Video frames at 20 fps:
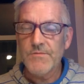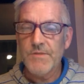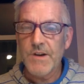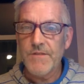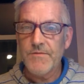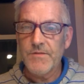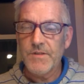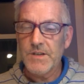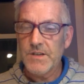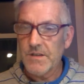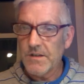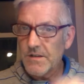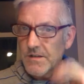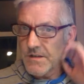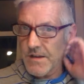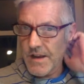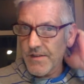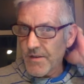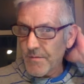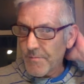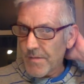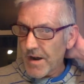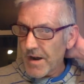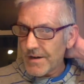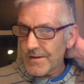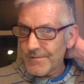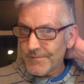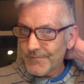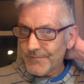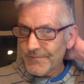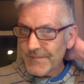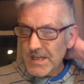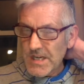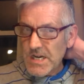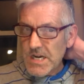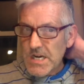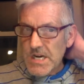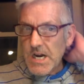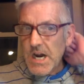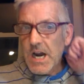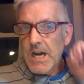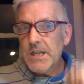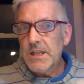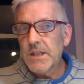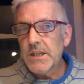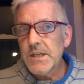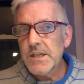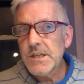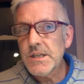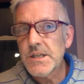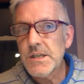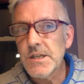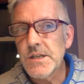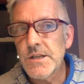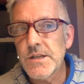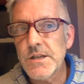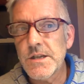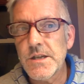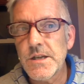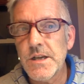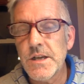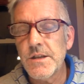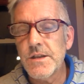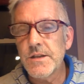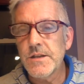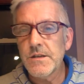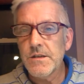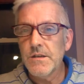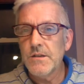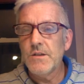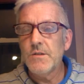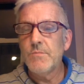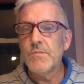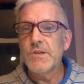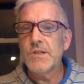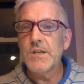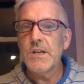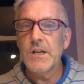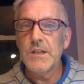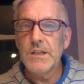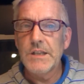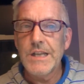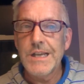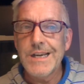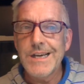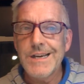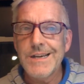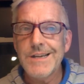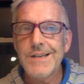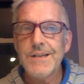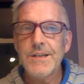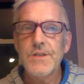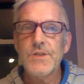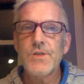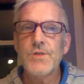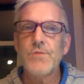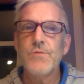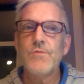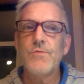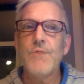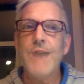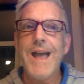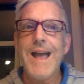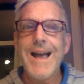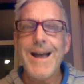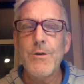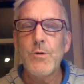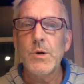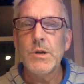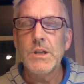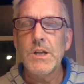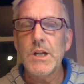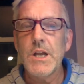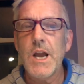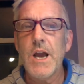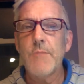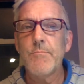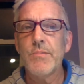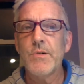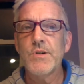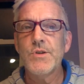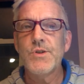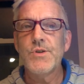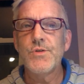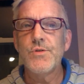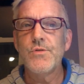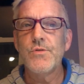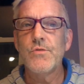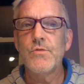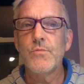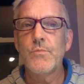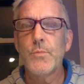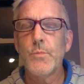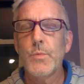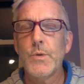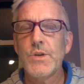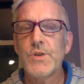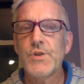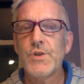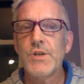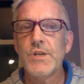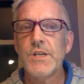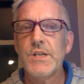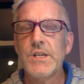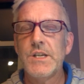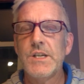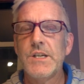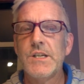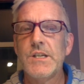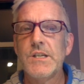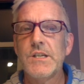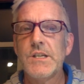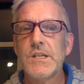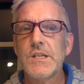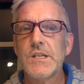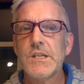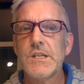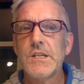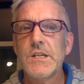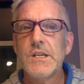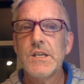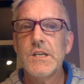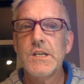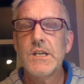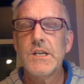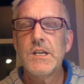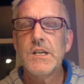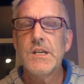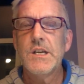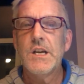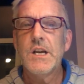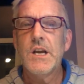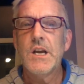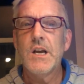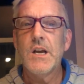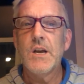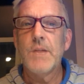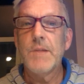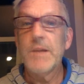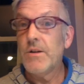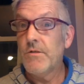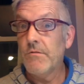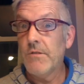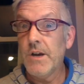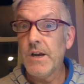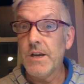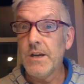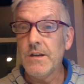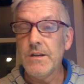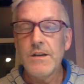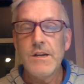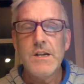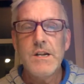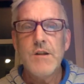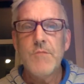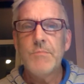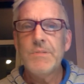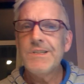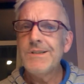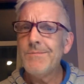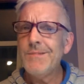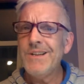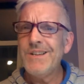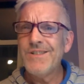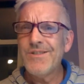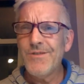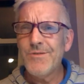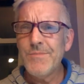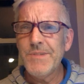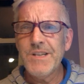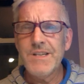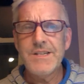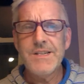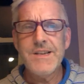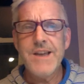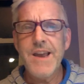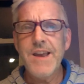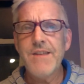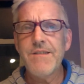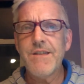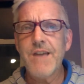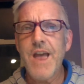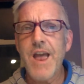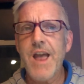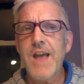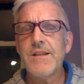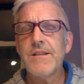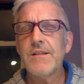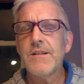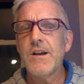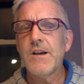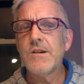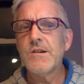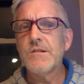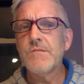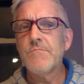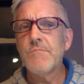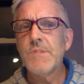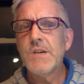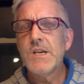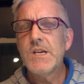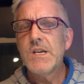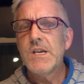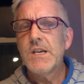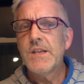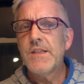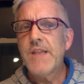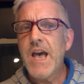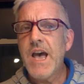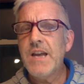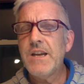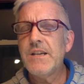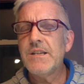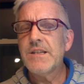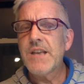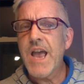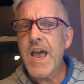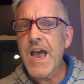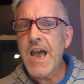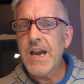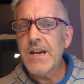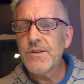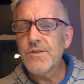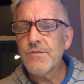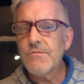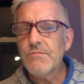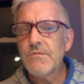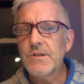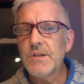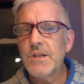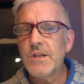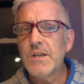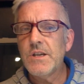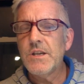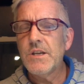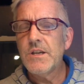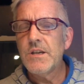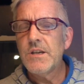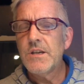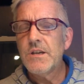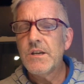references at the bottom. I listed in the syllabus a link to OWL at Purdue, which is great. But somebody told me today that that is actually